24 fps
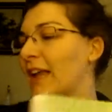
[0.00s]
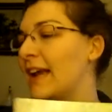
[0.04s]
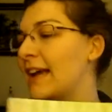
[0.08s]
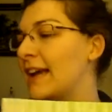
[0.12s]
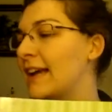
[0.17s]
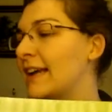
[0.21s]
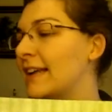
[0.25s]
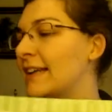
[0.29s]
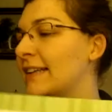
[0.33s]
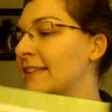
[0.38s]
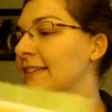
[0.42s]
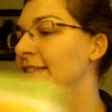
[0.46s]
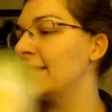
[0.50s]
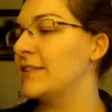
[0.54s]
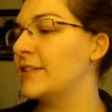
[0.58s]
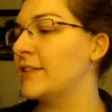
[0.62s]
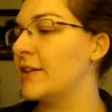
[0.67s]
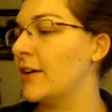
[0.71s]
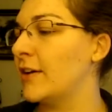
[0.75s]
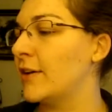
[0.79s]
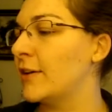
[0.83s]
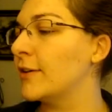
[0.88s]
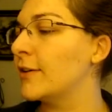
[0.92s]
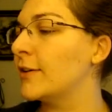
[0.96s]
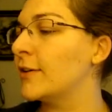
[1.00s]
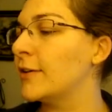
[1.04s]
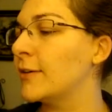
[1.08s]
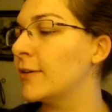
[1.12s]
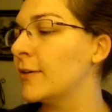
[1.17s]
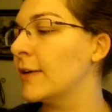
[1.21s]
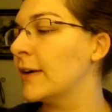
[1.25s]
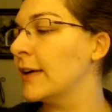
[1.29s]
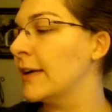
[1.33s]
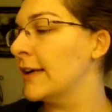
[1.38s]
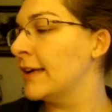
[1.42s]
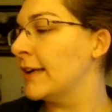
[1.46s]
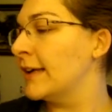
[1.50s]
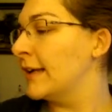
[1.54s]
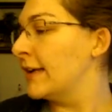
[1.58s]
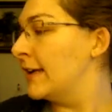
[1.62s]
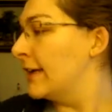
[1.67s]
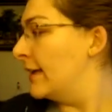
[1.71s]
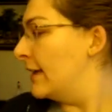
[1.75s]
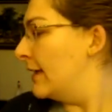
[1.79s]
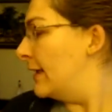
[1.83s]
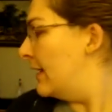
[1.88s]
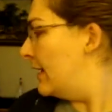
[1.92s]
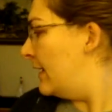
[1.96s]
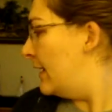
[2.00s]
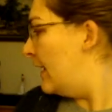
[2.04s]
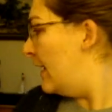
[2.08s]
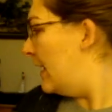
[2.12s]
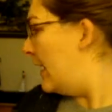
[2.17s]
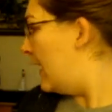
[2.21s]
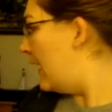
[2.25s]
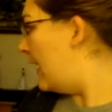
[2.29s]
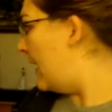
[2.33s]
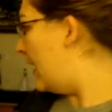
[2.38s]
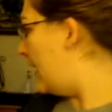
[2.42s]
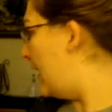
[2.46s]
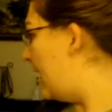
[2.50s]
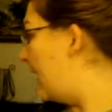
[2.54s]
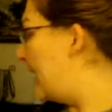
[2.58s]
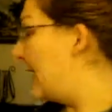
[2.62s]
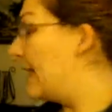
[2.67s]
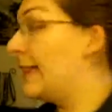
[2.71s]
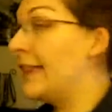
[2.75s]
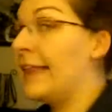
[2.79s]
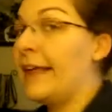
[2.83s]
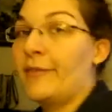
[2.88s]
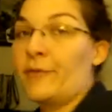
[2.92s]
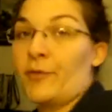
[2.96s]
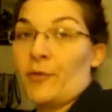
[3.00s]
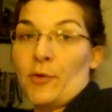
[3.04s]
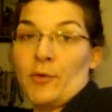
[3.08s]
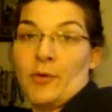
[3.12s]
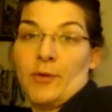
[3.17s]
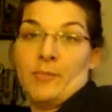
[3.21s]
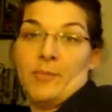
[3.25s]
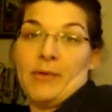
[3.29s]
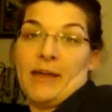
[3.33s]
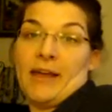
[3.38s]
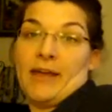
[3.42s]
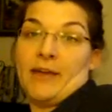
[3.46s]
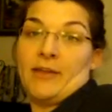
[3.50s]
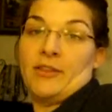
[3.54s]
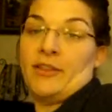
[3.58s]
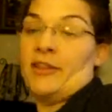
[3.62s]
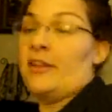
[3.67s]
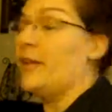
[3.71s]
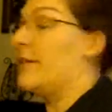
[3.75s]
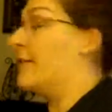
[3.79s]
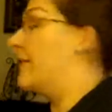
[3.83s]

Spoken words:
And so I let Roland pick out the